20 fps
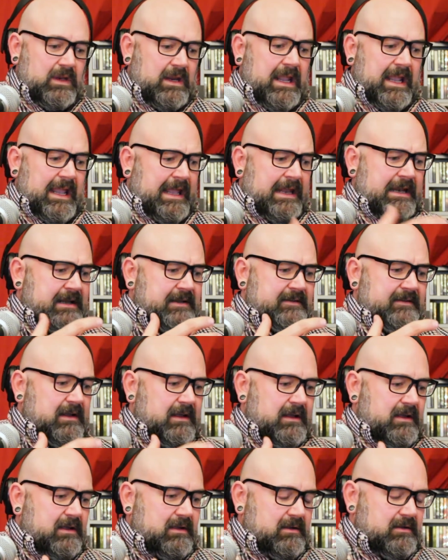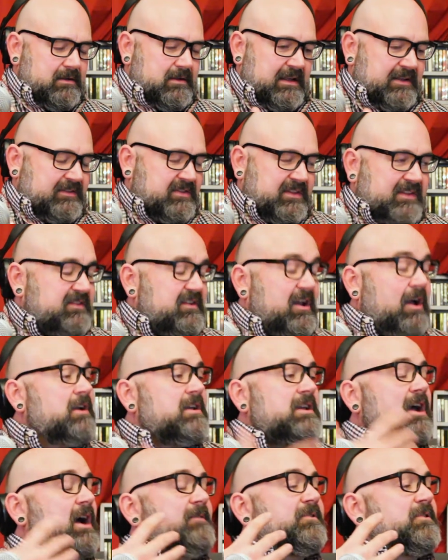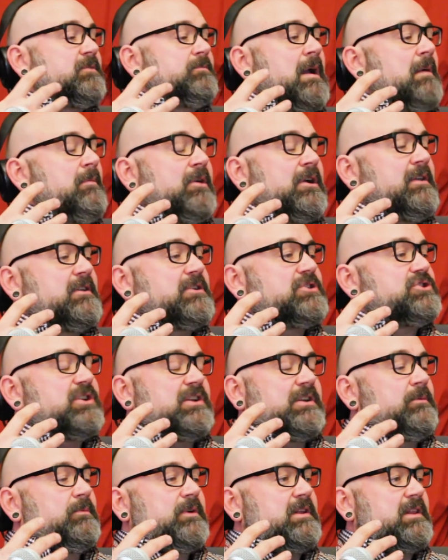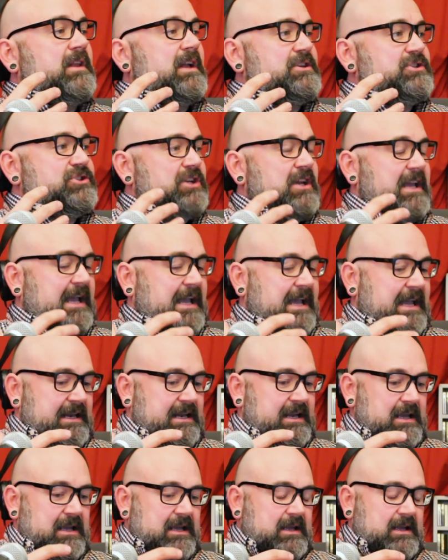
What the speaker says: And it is this uncovered memory that she didn't realize she had,